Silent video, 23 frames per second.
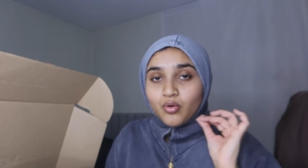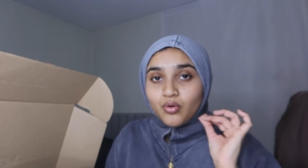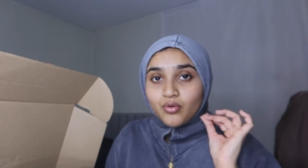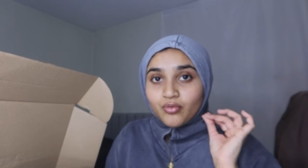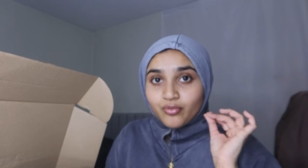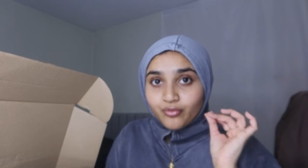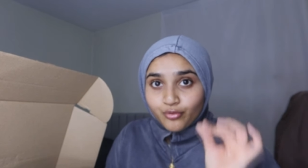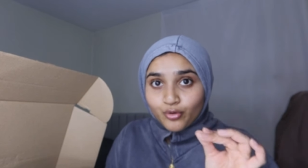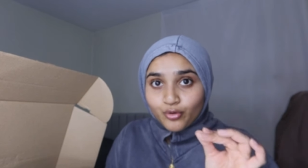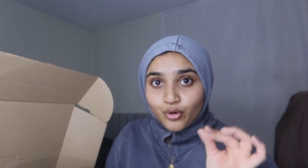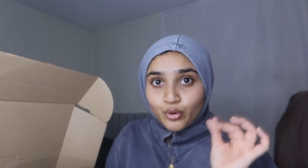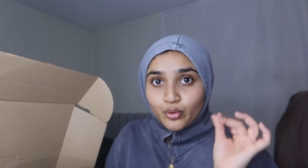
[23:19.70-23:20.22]

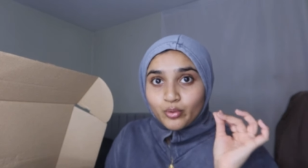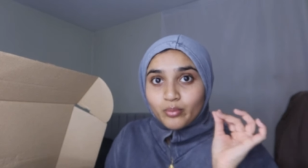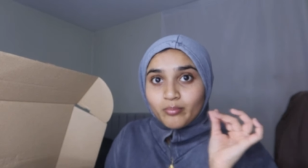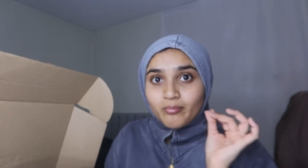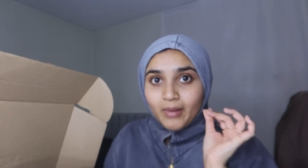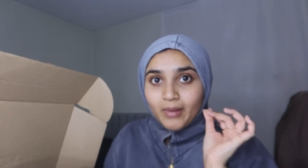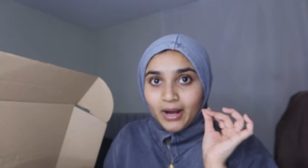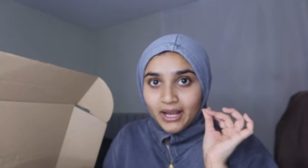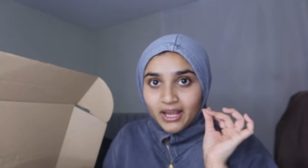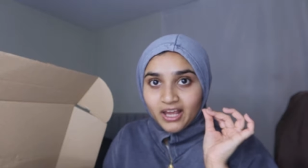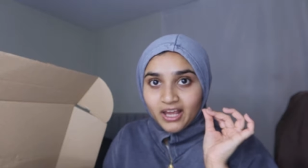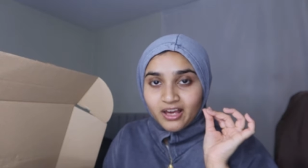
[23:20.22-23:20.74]
through
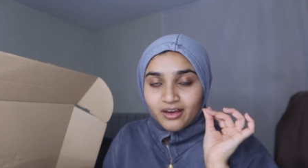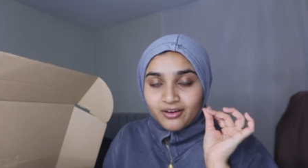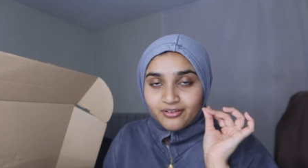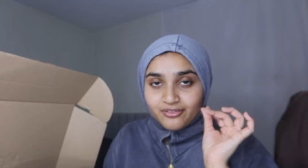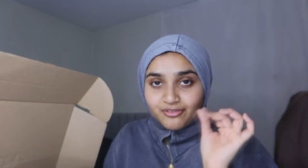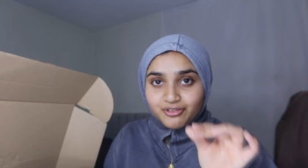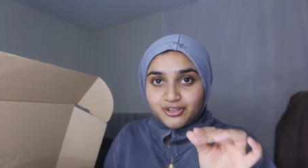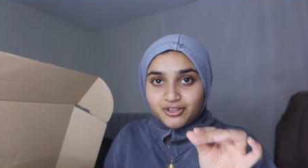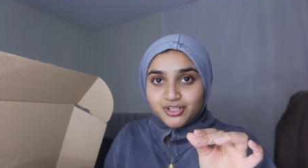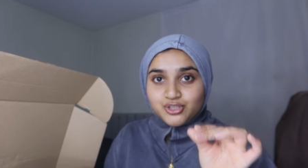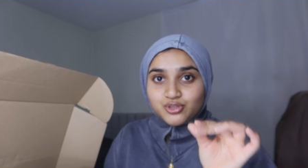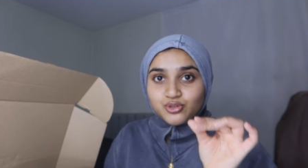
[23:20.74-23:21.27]
my
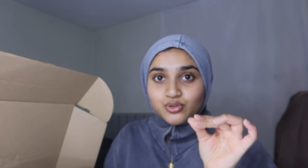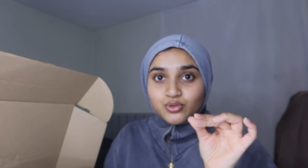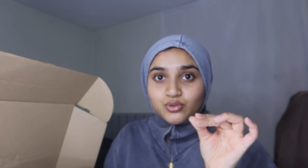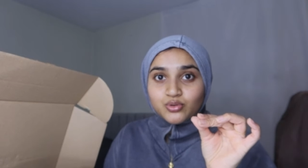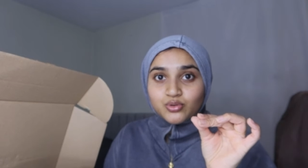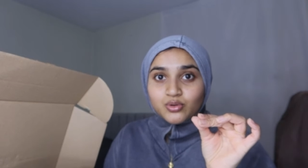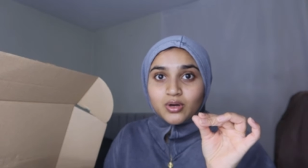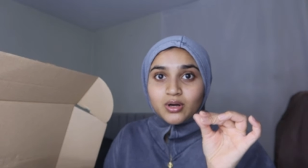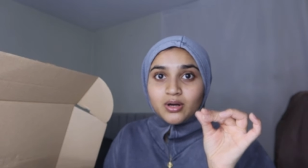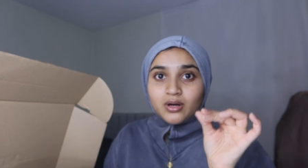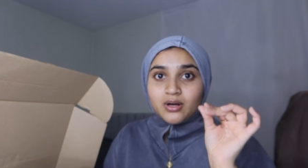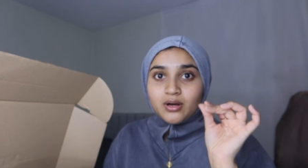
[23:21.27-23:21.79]

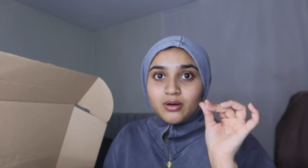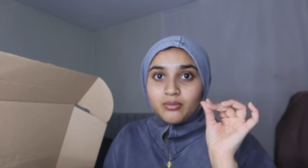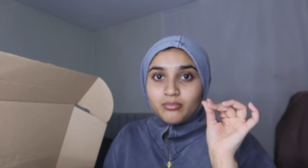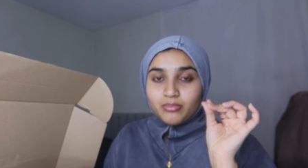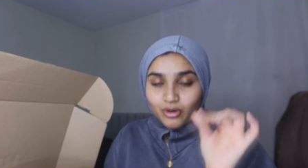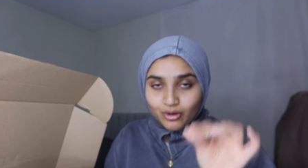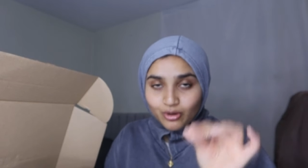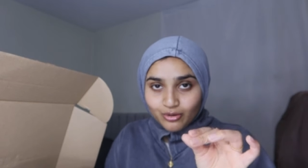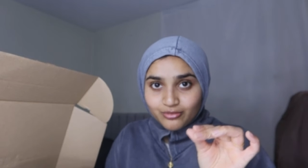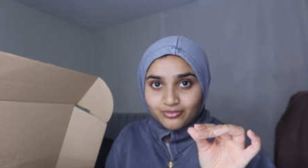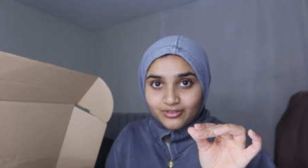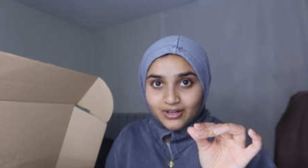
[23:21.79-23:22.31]
official
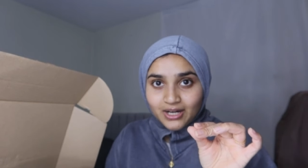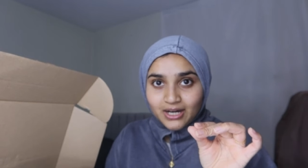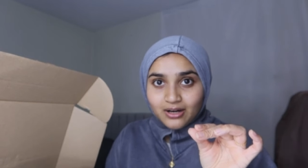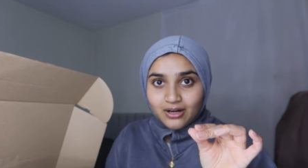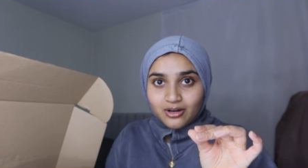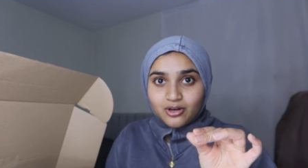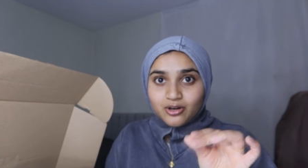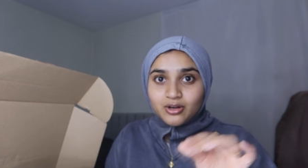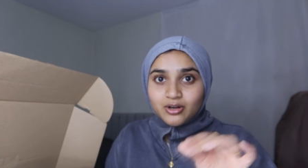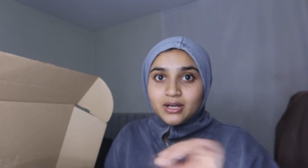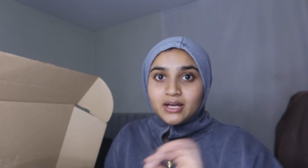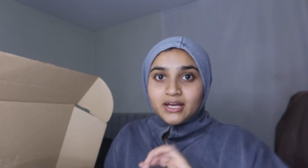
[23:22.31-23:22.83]

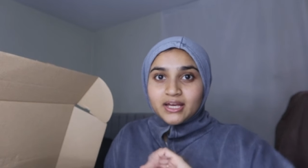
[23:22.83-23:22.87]
profile.